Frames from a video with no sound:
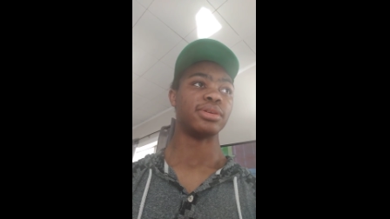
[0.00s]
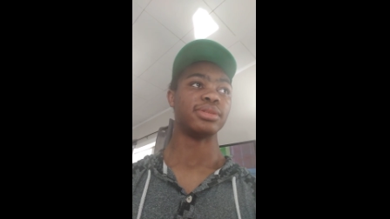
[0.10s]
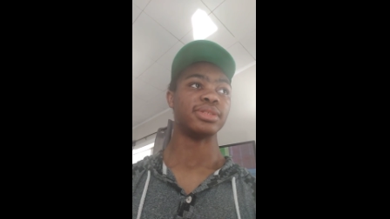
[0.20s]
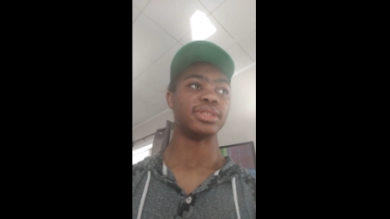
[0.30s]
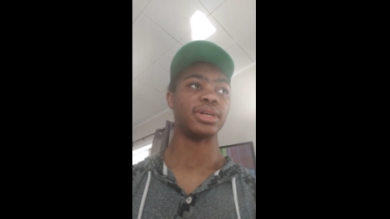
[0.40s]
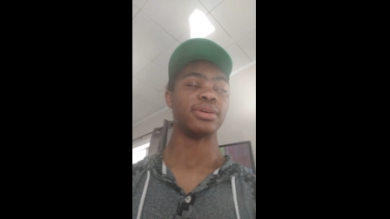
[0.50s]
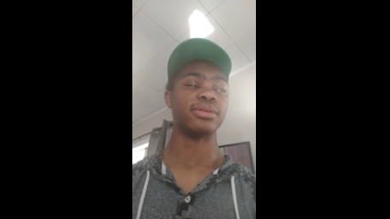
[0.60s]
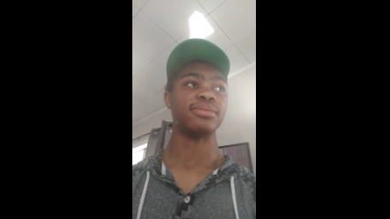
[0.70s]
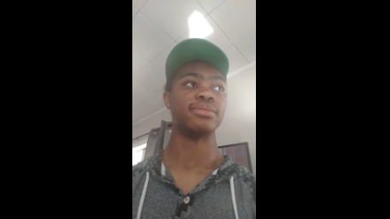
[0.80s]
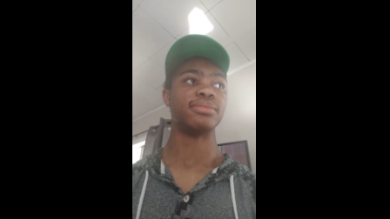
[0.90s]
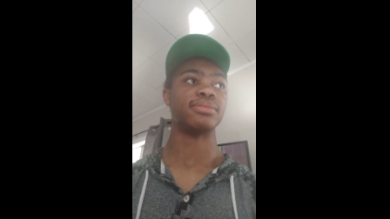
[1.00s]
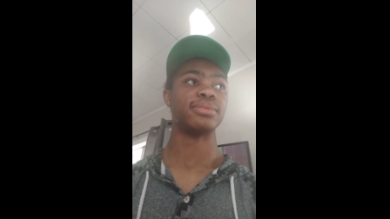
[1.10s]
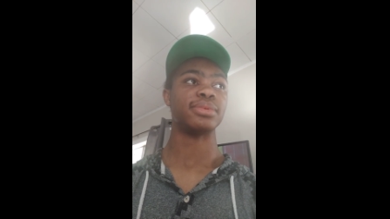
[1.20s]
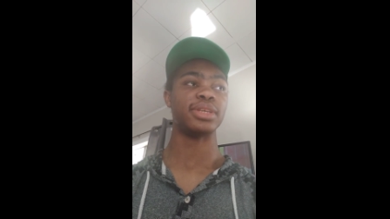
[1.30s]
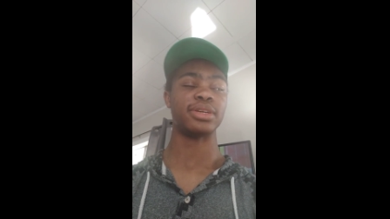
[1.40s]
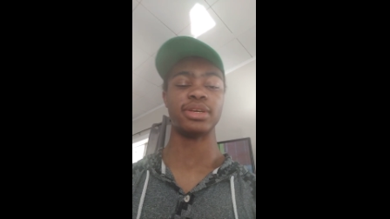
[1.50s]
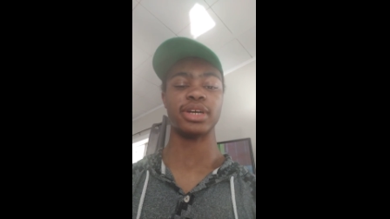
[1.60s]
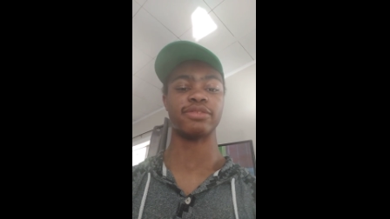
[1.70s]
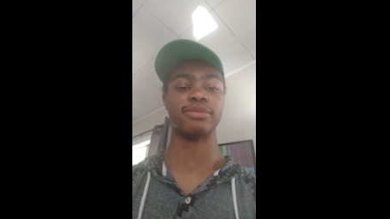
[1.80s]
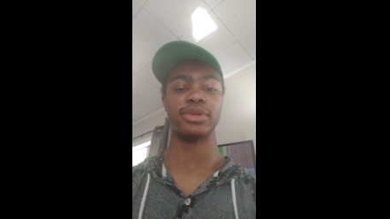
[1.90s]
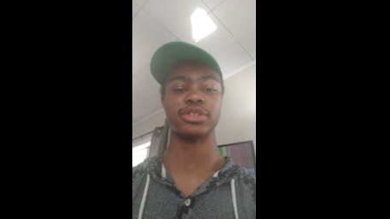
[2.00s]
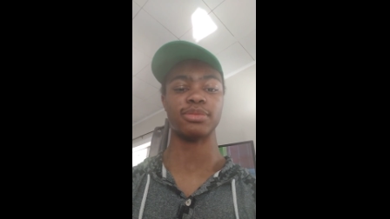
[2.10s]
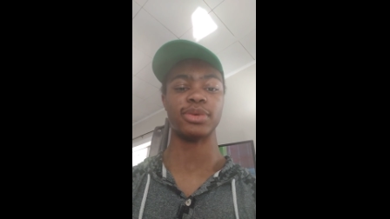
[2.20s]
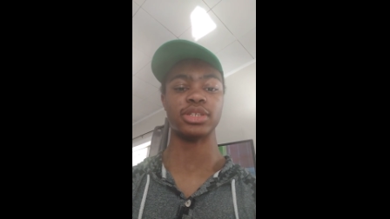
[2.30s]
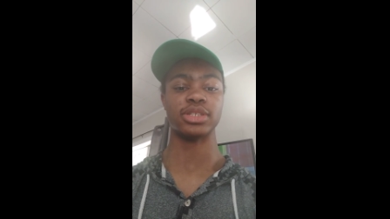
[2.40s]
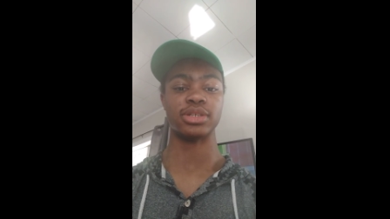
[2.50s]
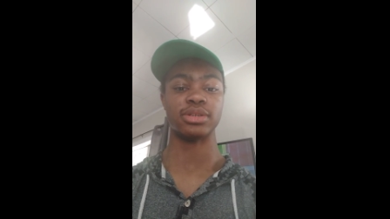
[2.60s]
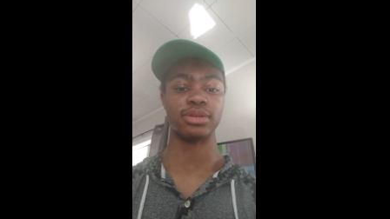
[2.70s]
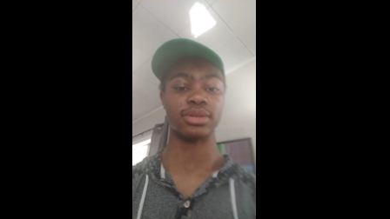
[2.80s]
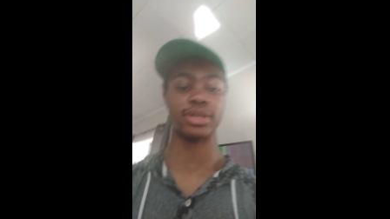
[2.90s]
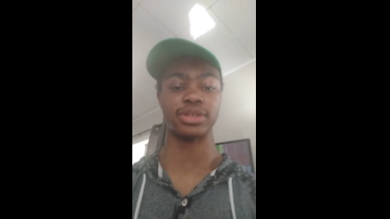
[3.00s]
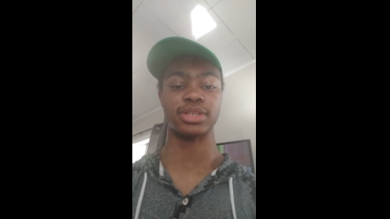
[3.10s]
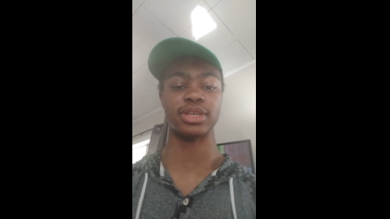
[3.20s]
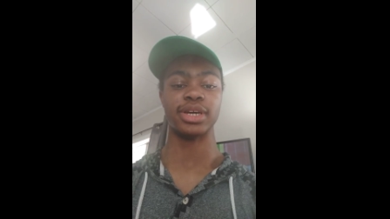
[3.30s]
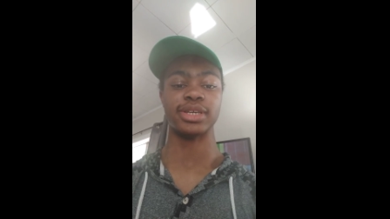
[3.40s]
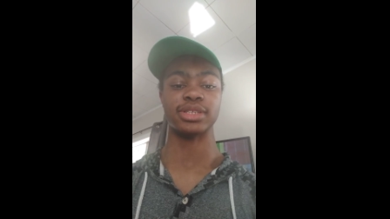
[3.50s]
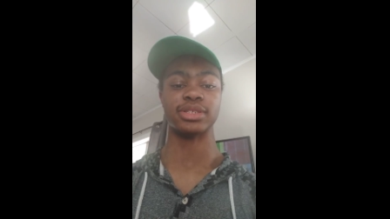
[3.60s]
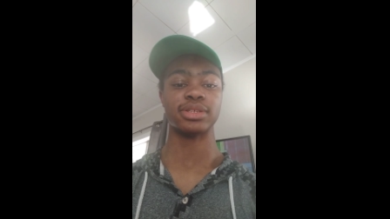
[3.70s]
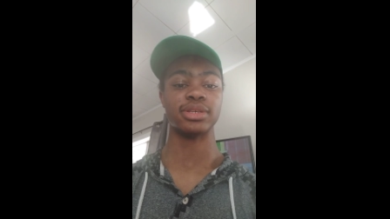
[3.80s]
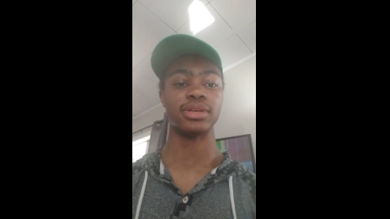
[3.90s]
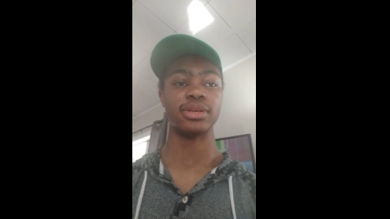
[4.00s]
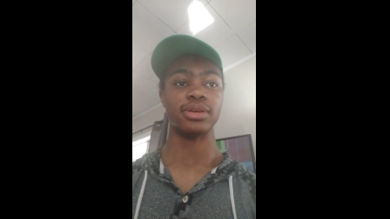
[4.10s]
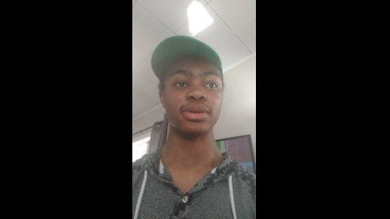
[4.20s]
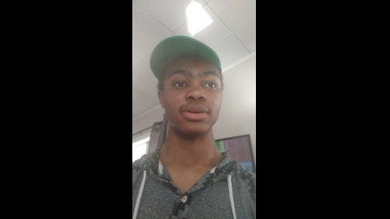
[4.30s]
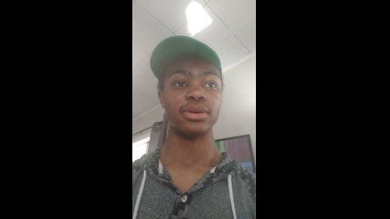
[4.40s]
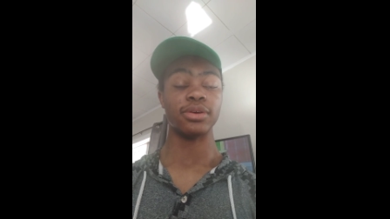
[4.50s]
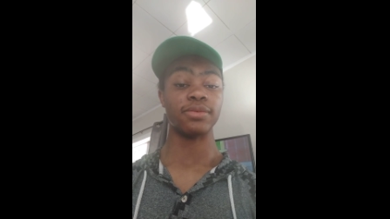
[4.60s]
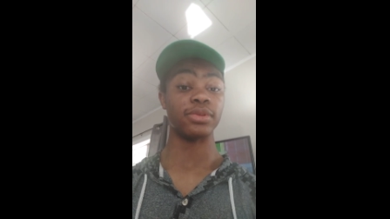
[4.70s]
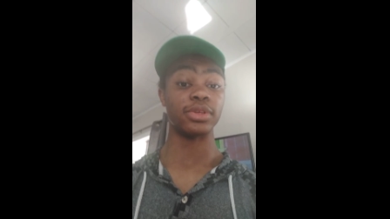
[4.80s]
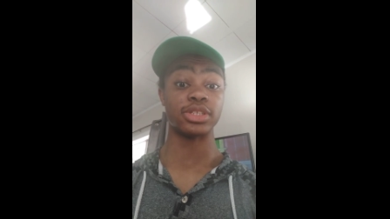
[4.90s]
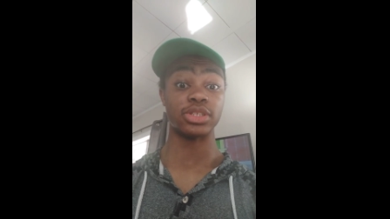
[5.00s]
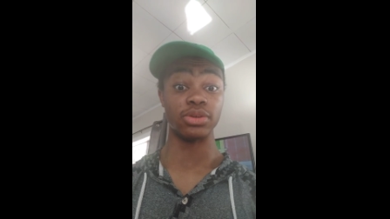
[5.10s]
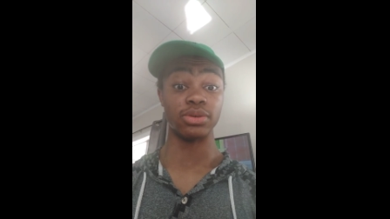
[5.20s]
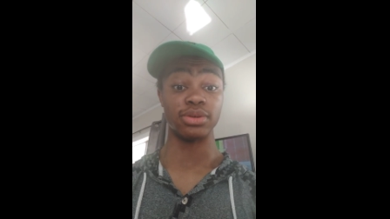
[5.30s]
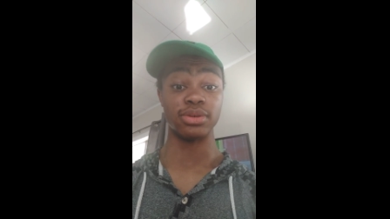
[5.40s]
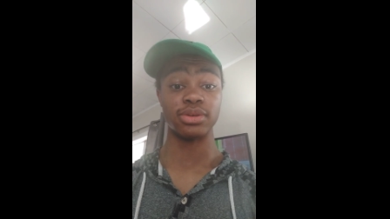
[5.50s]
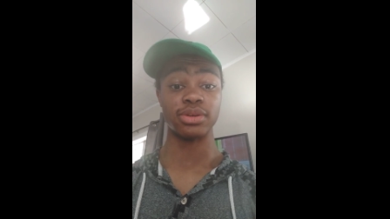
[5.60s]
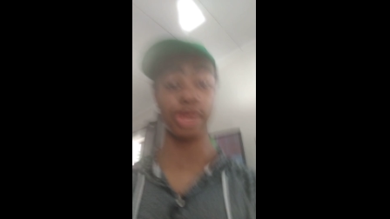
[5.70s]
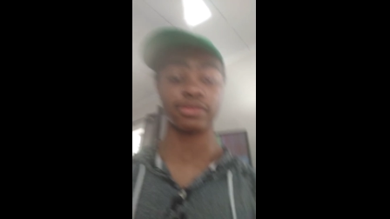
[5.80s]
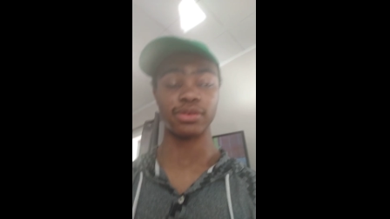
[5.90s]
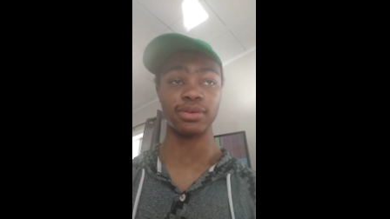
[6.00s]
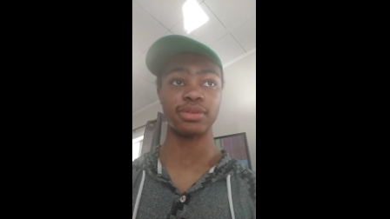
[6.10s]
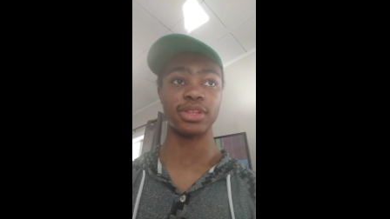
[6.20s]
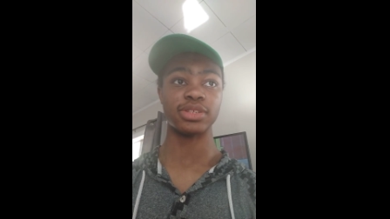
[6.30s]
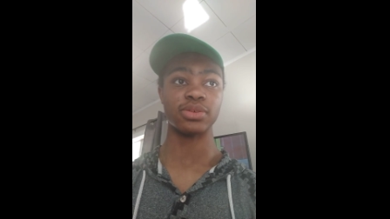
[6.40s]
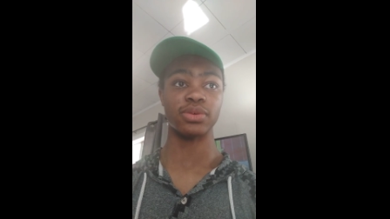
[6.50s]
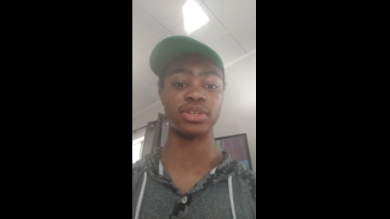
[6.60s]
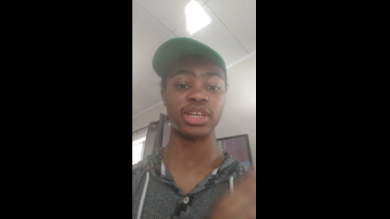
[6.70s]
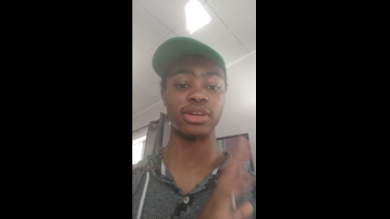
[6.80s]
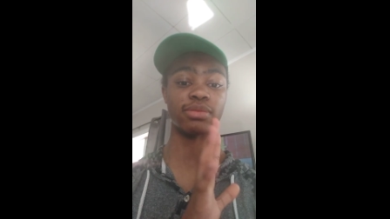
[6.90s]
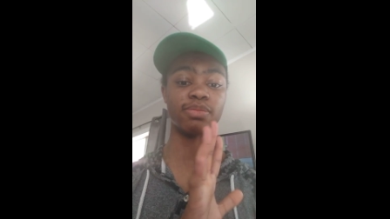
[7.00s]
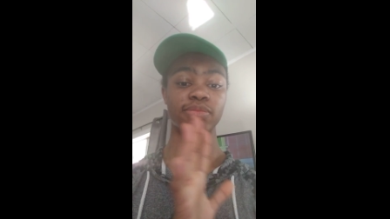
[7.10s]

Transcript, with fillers: So thank you guys for being so patient. I'll see you guys hopefully soon after this whole entire